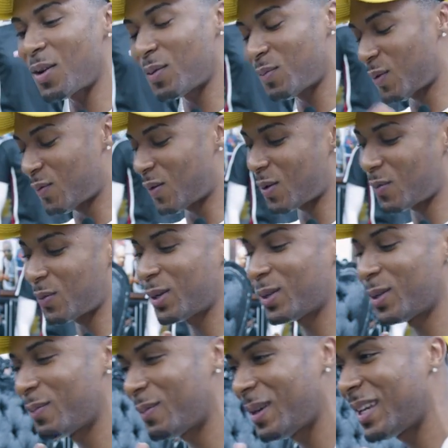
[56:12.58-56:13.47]
Tony motherfucking
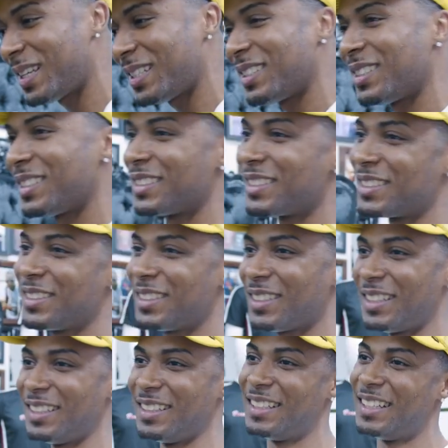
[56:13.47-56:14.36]
Willrich, bitch.
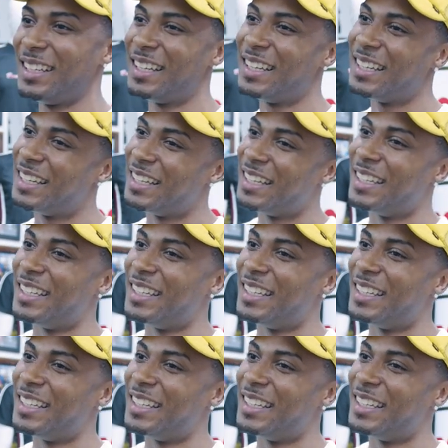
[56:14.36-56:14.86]
Damn.